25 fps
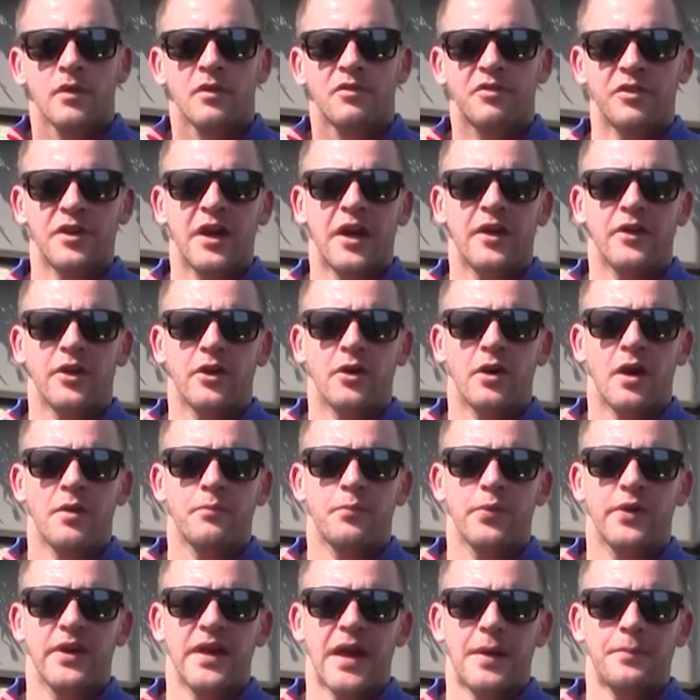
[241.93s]
For now though, I'm
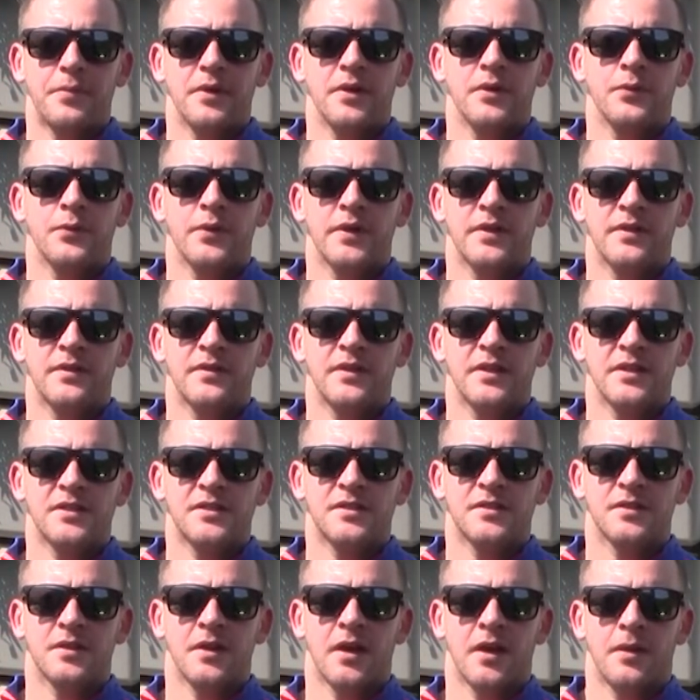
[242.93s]
pretty happy with
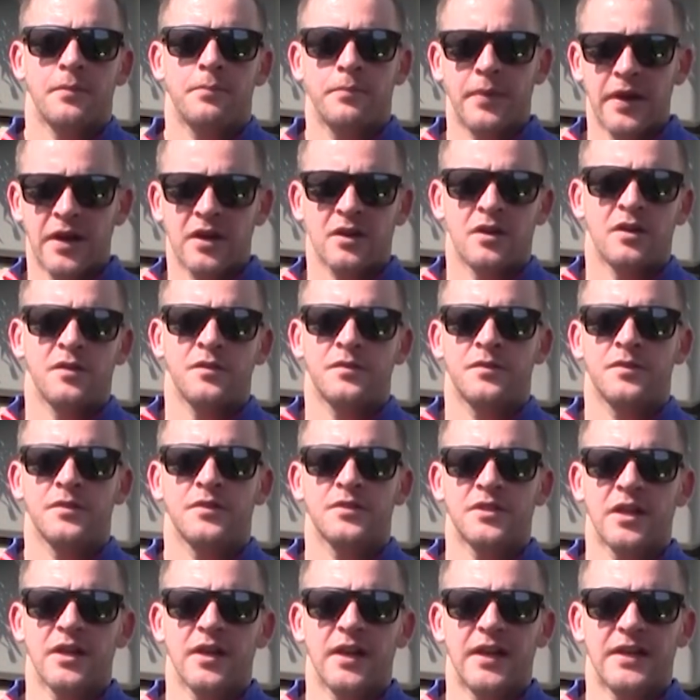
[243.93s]
this pair of
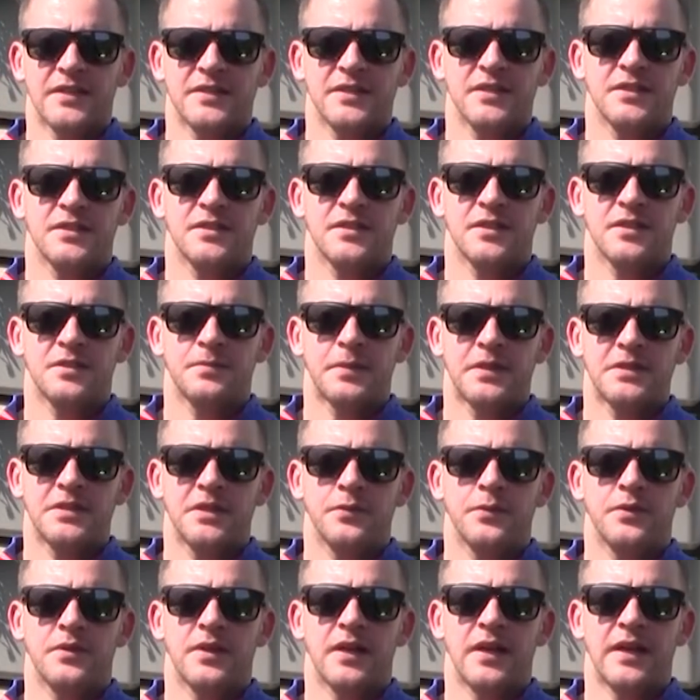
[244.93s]
sunglasses,
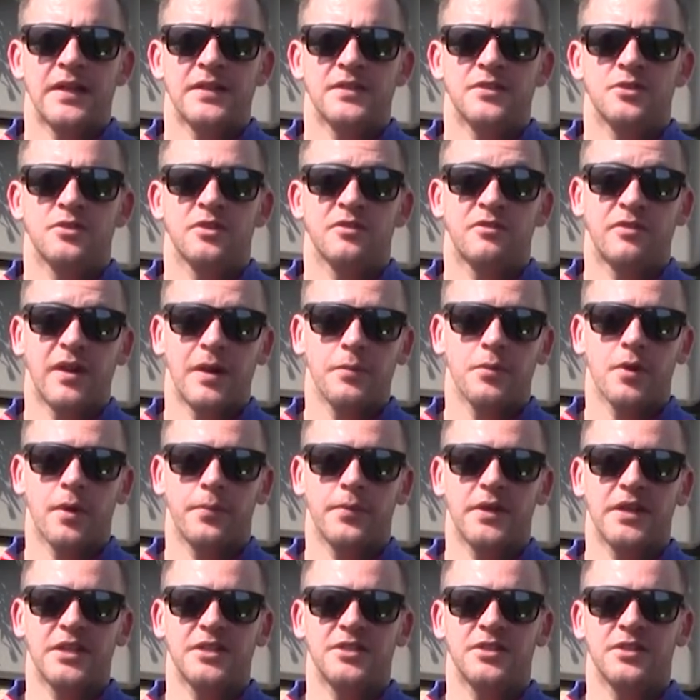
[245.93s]
especially with the lens frame
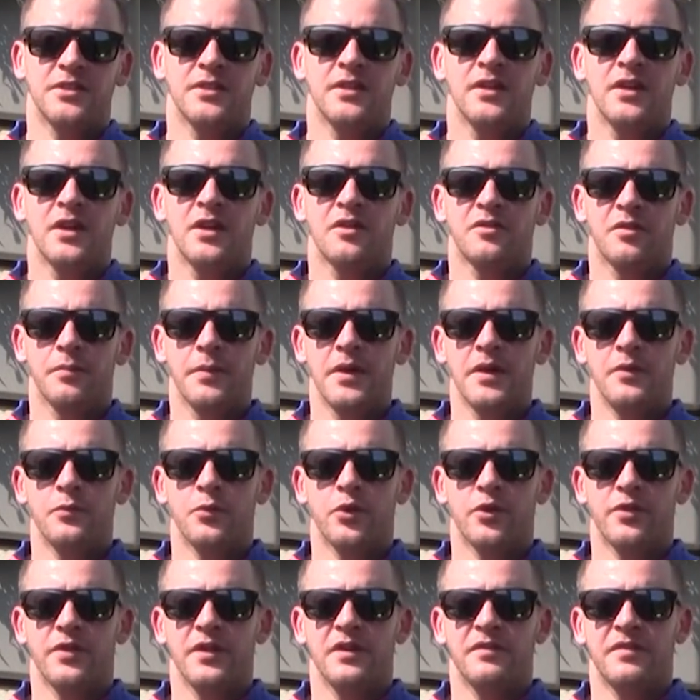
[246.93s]
combination. For me,
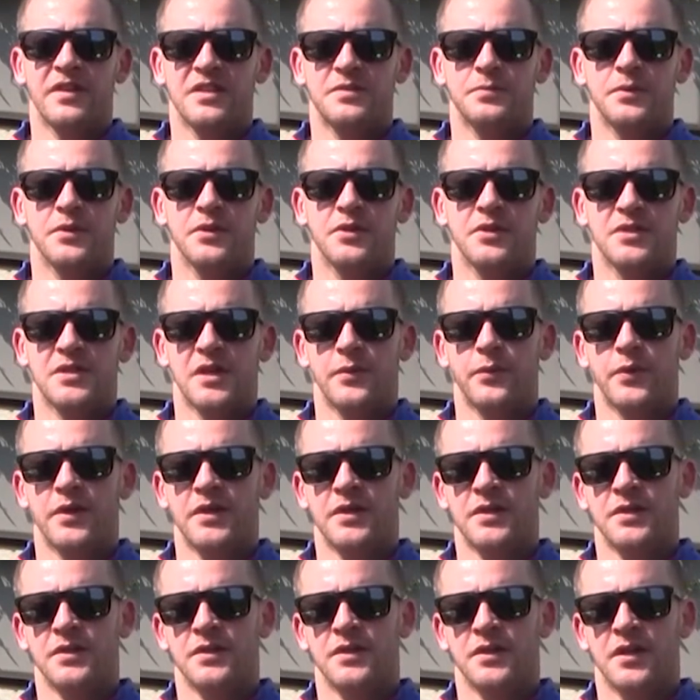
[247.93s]
worth the investment because I
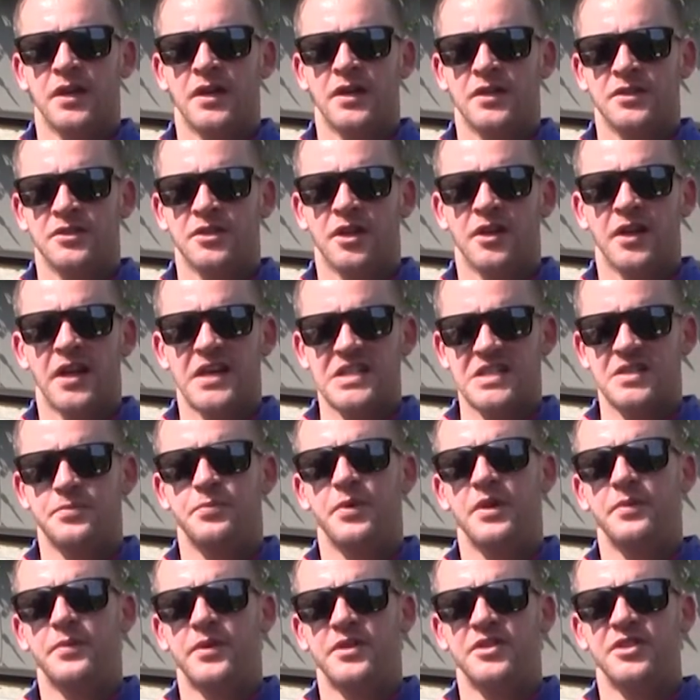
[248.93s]
wear sunglasses
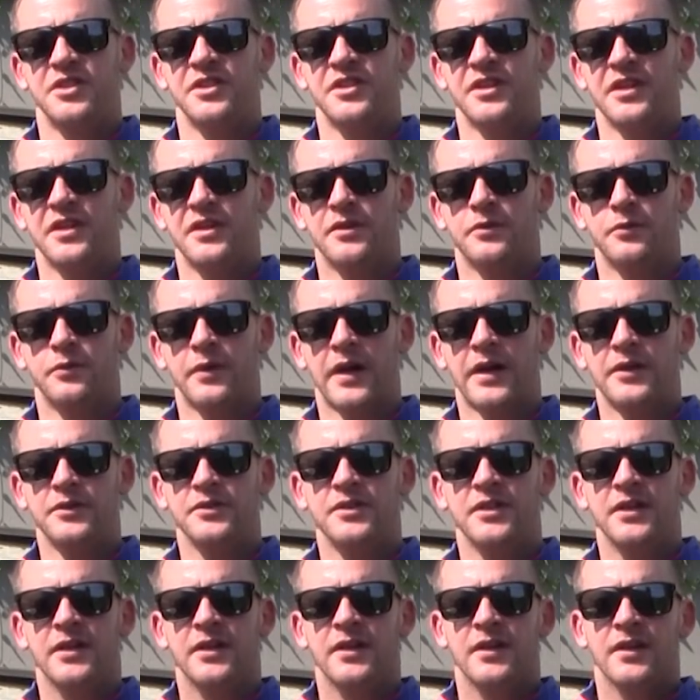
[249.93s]
pretty much year
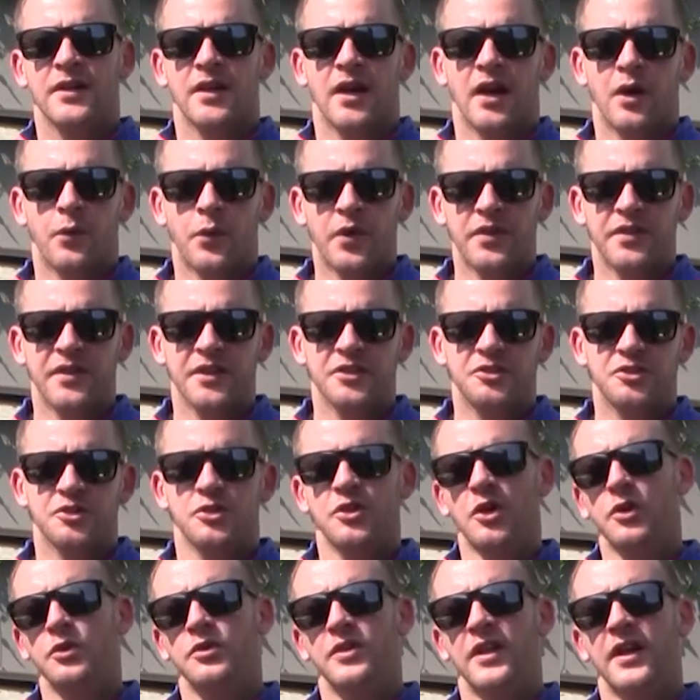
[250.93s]
round. One thing to
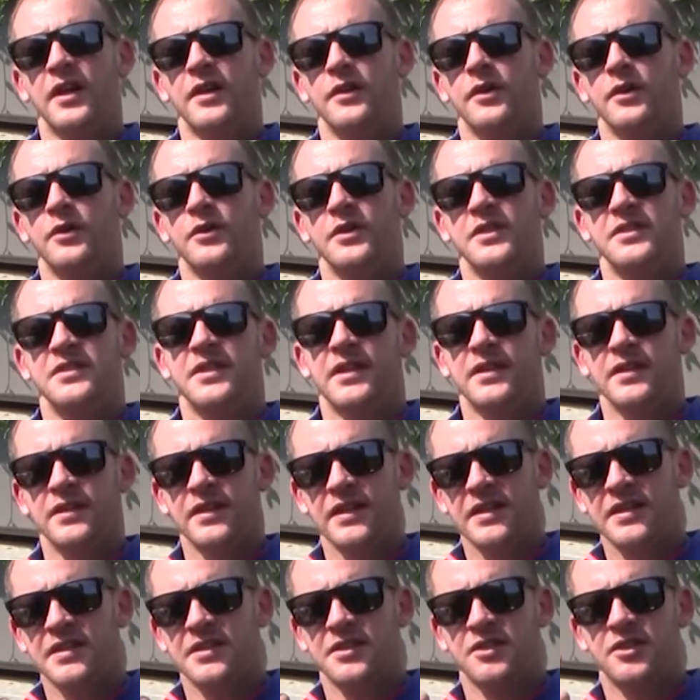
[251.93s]
note there though is that
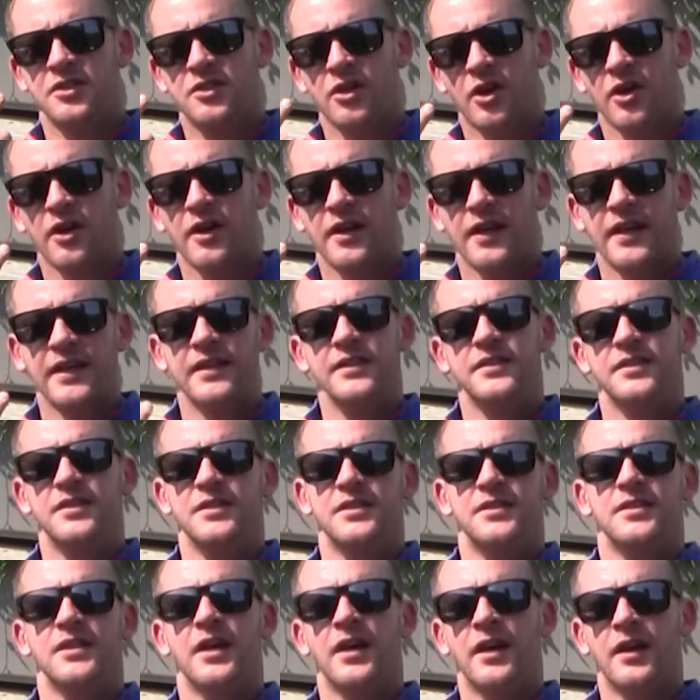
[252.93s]
these dark
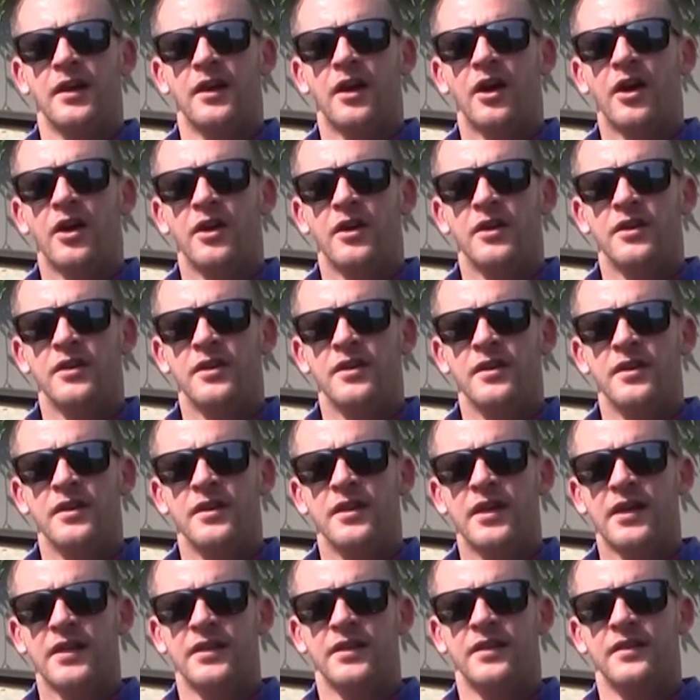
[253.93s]
lenses are
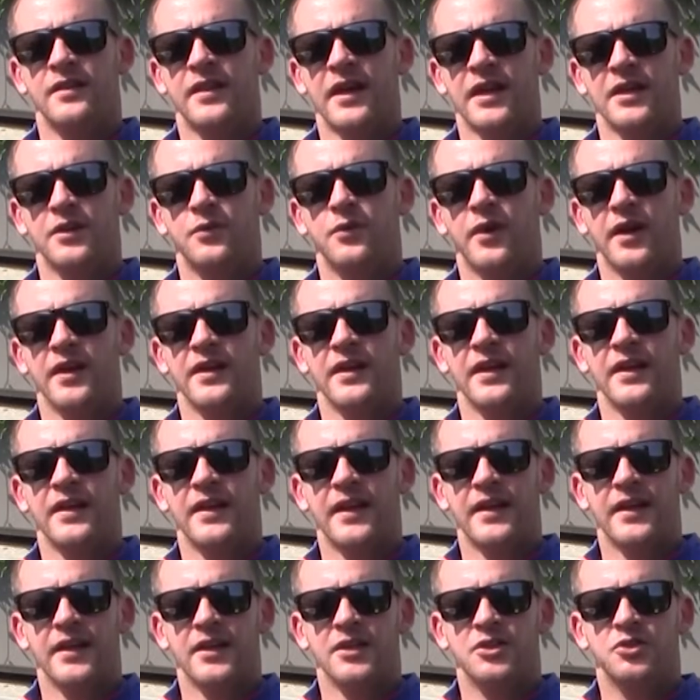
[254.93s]
not that great in
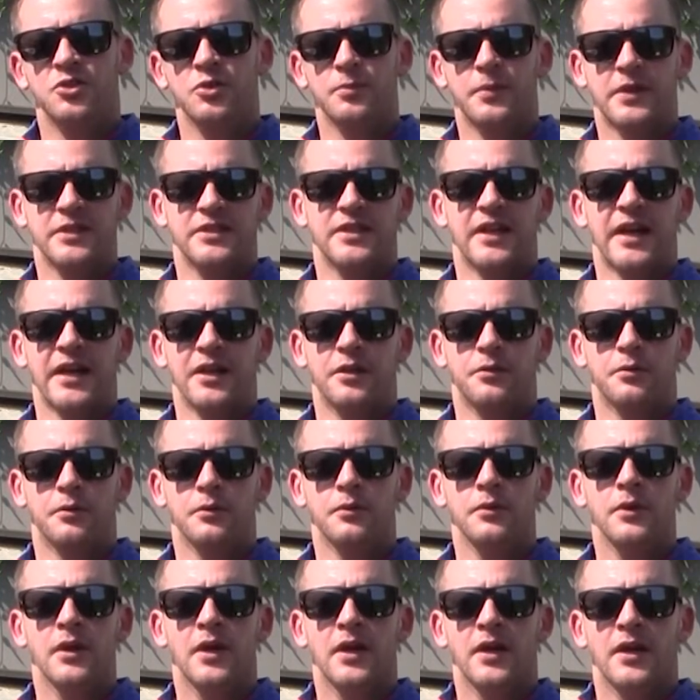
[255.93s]
letting too much light
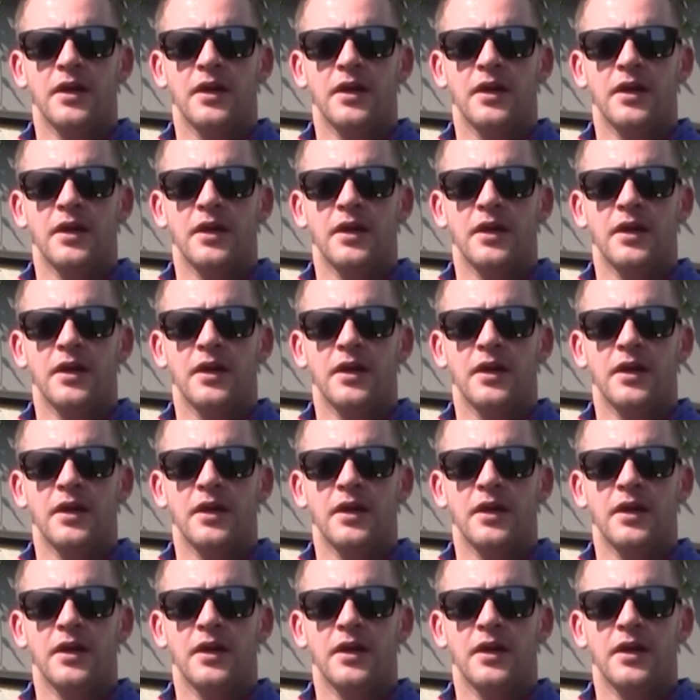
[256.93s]
through.